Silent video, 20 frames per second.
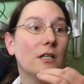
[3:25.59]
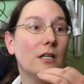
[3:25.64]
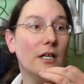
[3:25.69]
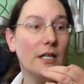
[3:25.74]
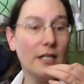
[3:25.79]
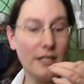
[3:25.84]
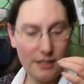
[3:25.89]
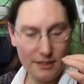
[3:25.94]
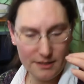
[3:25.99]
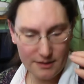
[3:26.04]

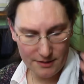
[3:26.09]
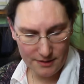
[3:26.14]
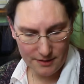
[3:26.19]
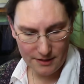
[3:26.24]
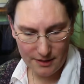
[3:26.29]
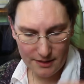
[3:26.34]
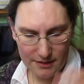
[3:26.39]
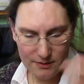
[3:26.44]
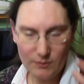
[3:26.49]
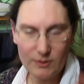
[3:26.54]
And
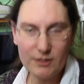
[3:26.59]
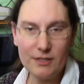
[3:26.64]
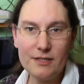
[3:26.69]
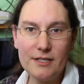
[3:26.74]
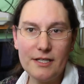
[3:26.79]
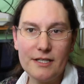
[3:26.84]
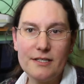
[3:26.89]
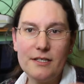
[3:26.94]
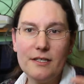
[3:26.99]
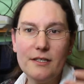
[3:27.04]
it's one of those
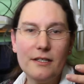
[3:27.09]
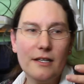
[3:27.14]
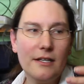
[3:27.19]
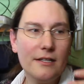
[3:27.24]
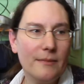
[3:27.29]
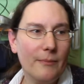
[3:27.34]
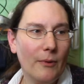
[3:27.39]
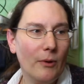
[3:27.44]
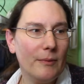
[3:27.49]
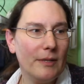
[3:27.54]
things that, at
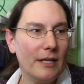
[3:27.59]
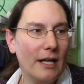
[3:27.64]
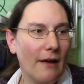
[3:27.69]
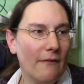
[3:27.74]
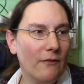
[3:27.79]
the moment,